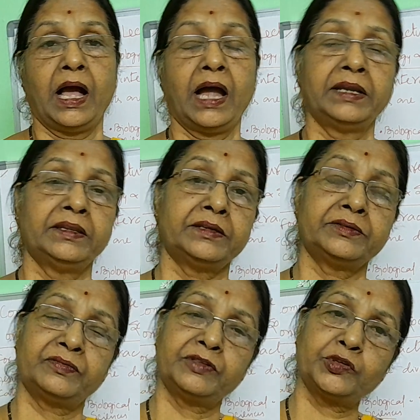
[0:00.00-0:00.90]
And then
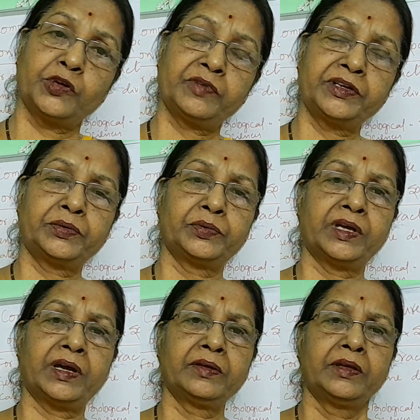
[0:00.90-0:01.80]
switch over to
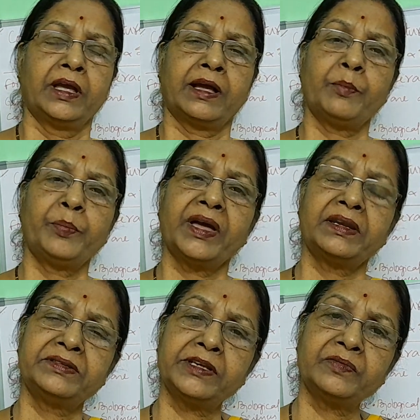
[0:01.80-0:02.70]
the
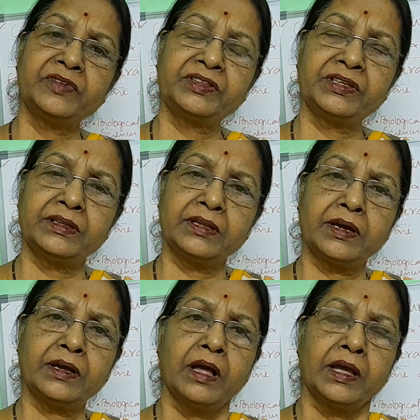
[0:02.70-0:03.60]
comparison with
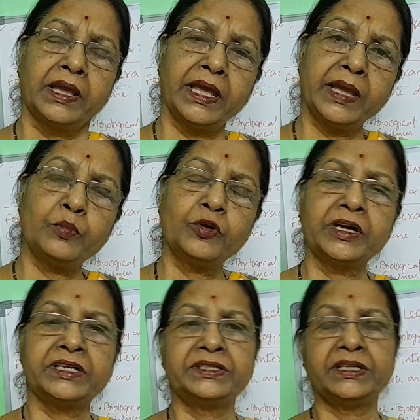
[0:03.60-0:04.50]
the K.
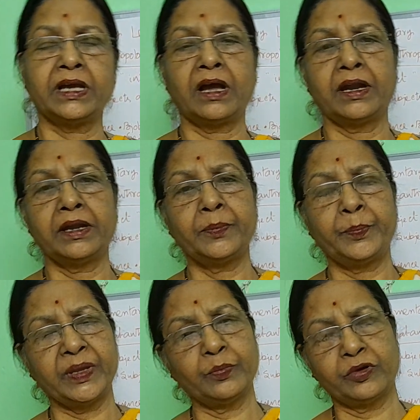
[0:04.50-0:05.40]
Mukherjee and
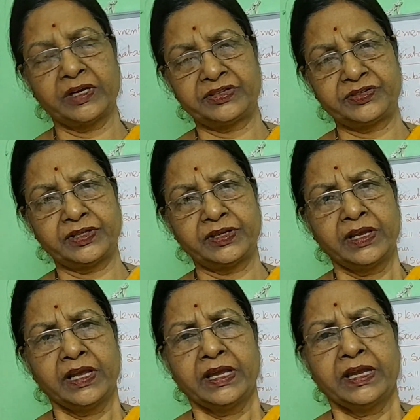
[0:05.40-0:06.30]
P. Mukherjee.
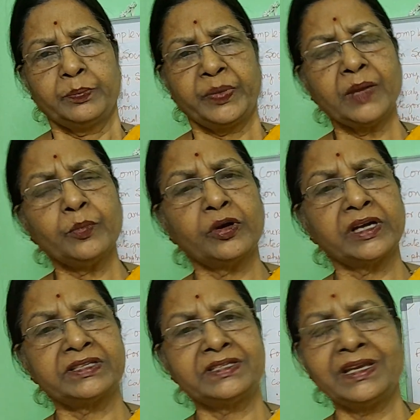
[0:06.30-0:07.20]
P.
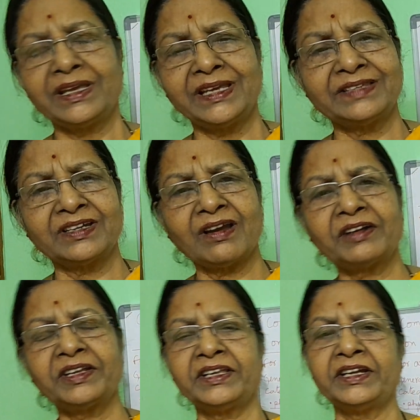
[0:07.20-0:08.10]
Mukherjee is
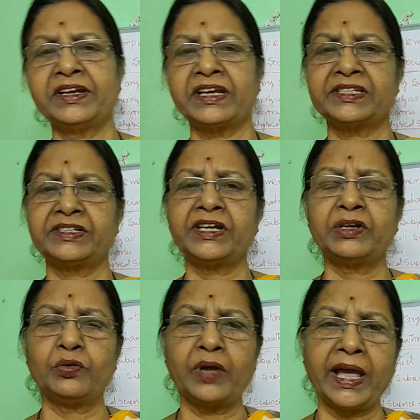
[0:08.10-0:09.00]
not
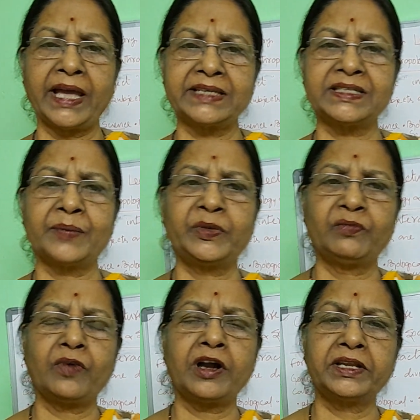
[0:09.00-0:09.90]
interested to accept
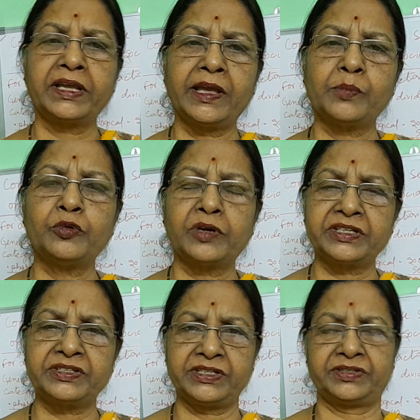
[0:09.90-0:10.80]
what K.
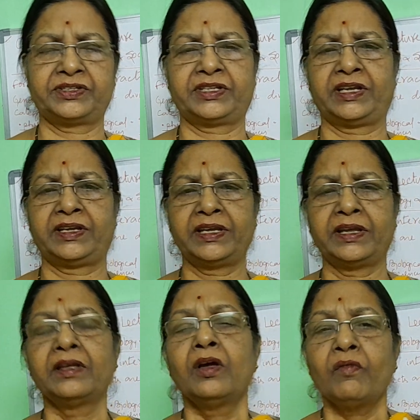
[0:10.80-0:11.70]
Mukherjee is
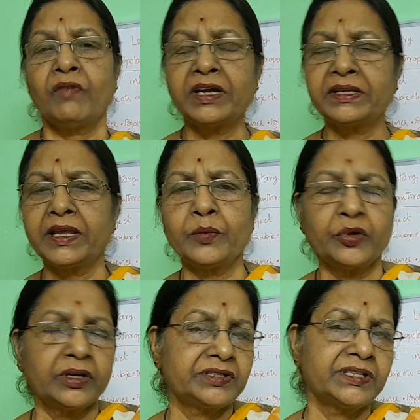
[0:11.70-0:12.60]
telling. What K.
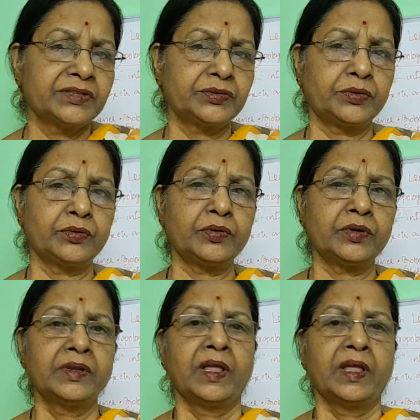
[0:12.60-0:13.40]
Mukherjee has told,